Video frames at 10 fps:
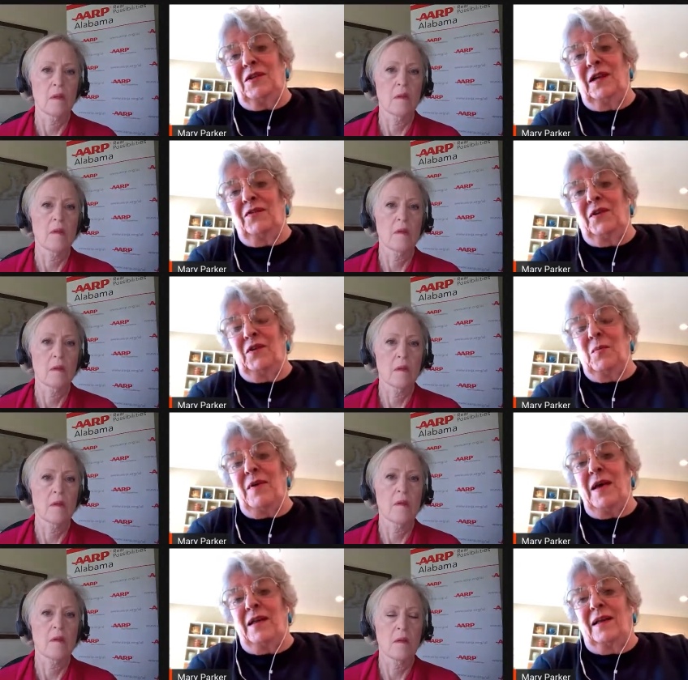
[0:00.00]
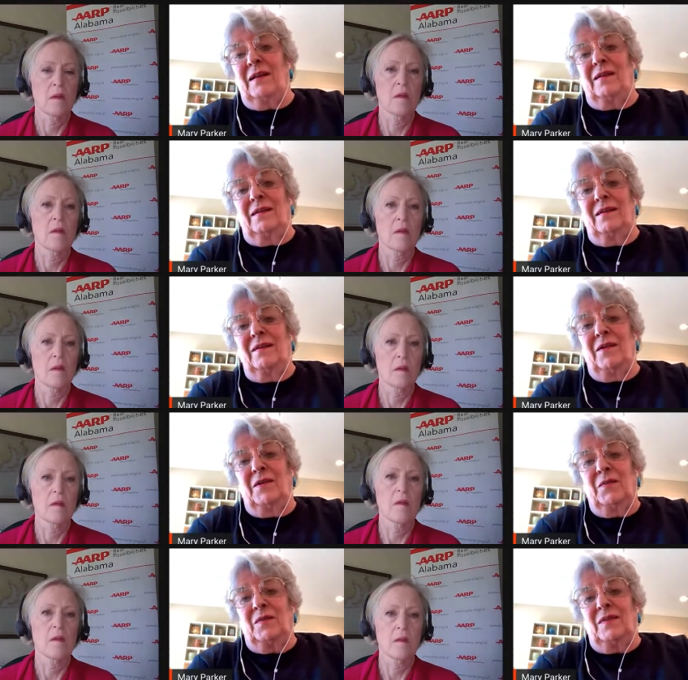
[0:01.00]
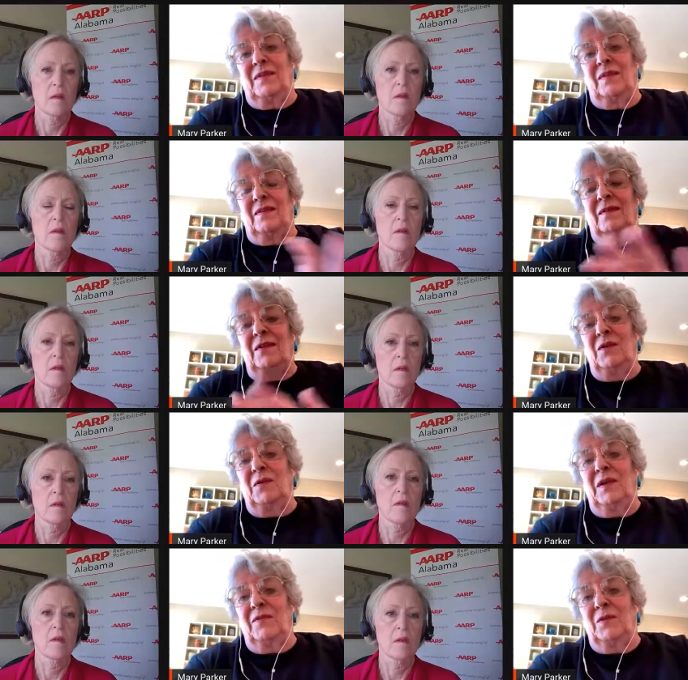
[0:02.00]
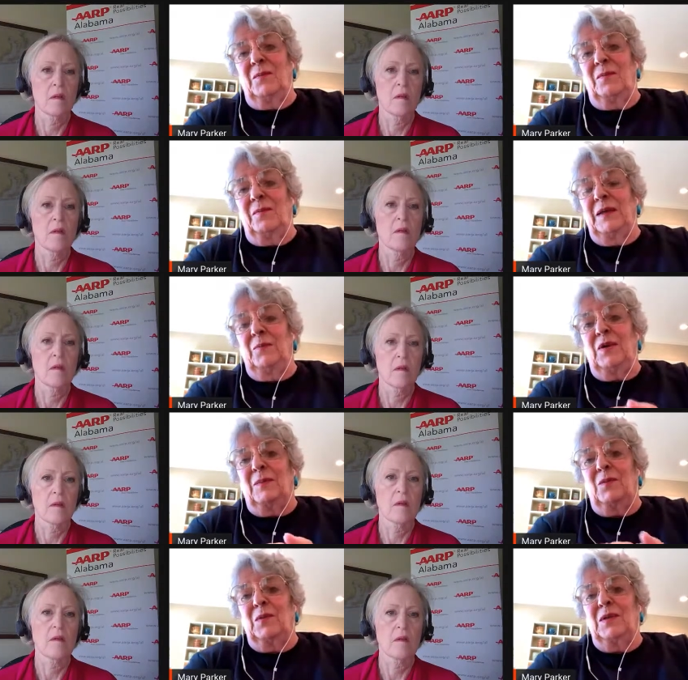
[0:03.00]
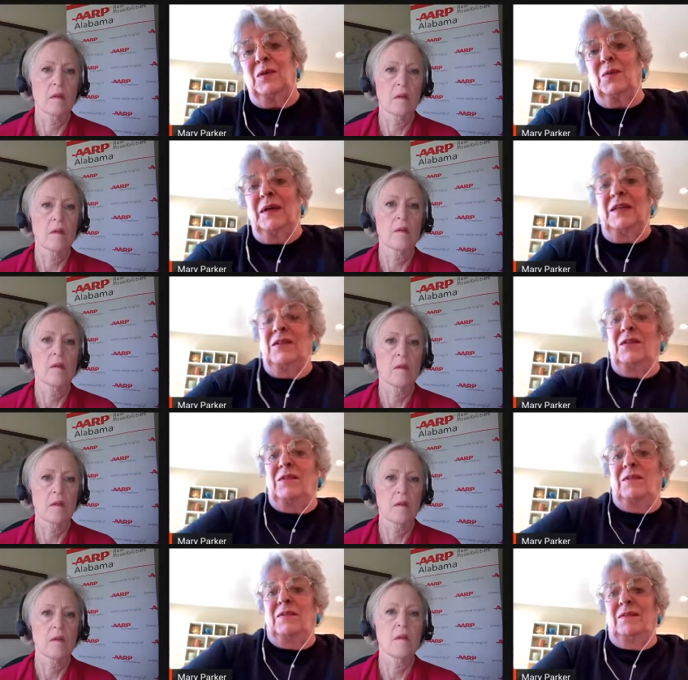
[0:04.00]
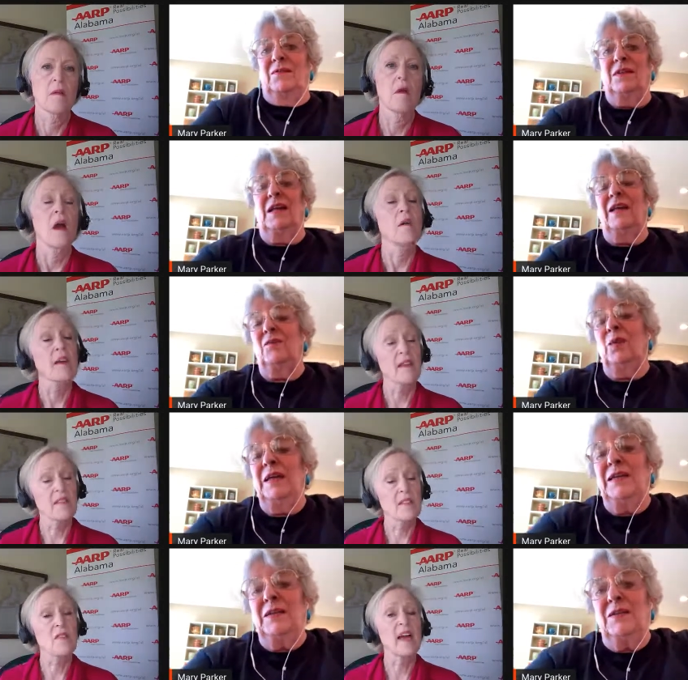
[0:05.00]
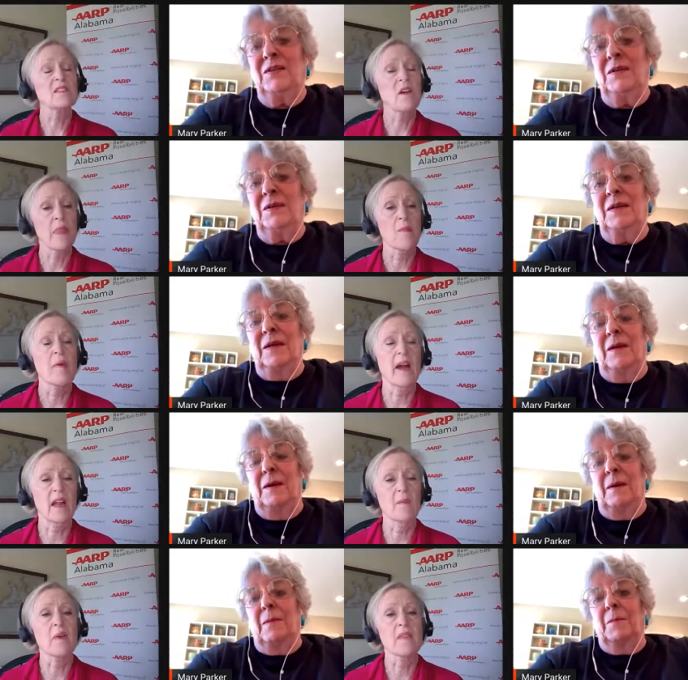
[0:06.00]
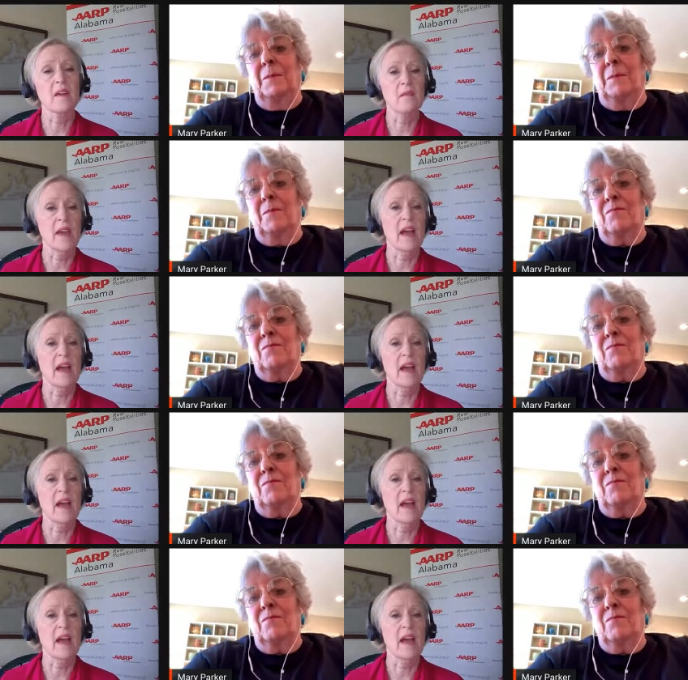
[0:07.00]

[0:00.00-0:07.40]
Speaker 1: left on your palette, you know, you don't have a big problem with the waste. Okay,
Speaker 2: that's on the palette, but the, the